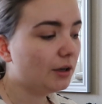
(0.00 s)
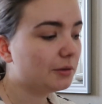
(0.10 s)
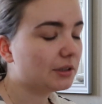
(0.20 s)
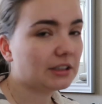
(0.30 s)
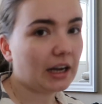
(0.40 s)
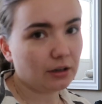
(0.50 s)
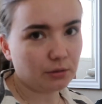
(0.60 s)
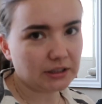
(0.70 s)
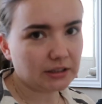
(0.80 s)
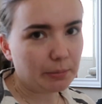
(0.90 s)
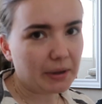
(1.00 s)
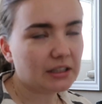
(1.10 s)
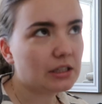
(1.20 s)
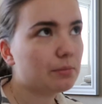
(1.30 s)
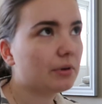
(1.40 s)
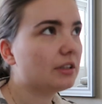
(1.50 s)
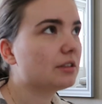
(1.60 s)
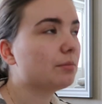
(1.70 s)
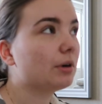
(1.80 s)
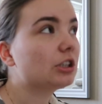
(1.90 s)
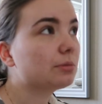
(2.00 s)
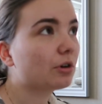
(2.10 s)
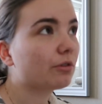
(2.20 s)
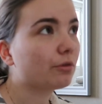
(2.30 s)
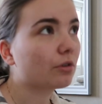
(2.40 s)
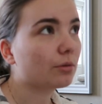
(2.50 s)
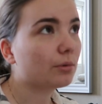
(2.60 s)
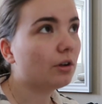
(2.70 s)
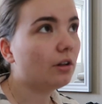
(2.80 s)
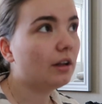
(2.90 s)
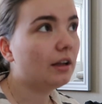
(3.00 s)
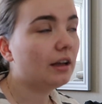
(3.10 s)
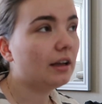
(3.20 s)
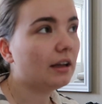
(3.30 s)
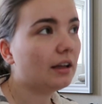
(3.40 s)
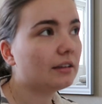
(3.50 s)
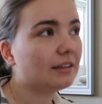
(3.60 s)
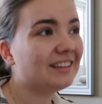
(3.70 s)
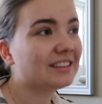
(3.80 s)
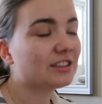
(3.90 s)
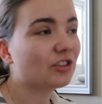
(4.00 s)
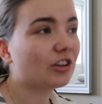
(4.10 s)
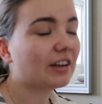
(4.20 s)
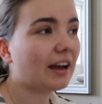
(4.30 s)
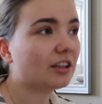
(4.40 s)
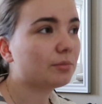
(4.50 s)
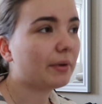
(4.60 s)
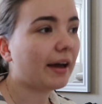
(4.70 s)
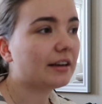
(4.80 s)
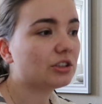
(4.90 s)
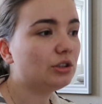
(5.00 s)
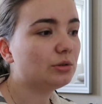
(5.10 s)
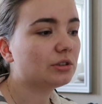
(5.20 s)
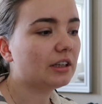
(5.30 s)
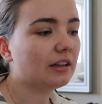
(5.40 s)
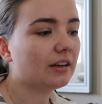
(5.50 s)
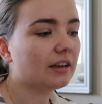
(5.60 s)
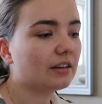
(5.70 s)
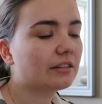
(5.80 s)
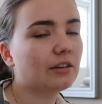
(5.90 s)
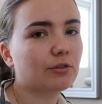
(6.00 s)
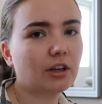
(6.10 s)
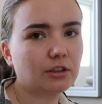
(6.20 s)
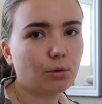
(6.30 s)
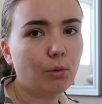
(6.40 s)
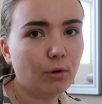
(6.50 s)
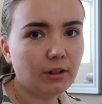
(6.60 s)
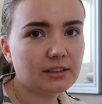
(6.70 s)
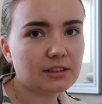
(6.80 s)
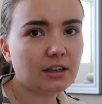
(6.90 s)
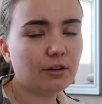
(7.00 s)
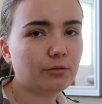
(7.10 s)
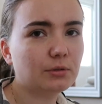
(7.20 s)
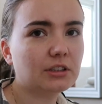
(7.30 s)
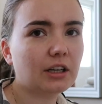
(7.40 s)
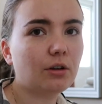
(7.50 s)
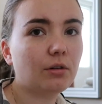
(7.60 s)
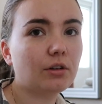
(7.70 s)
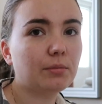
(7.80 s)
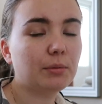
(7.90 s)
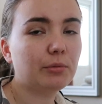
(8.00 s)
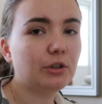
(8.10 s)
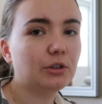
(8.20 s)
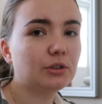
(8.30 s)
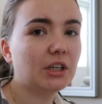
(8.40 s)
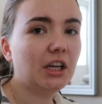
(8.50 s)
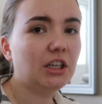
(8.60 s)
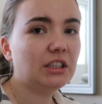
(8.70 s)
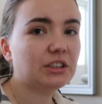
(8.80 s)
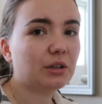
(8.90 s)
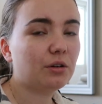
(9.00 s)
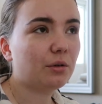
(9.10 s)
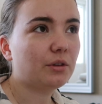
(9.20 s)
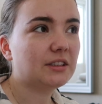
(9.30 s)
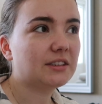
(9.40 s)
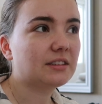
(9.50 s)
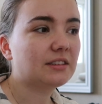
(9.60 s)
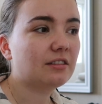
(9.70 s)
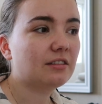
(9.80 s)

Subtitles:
which I know isn't the best, but it's much more affordable, and it's not as bad as using like different kinds of wool and stuff, which I know a lot of people use. So I know this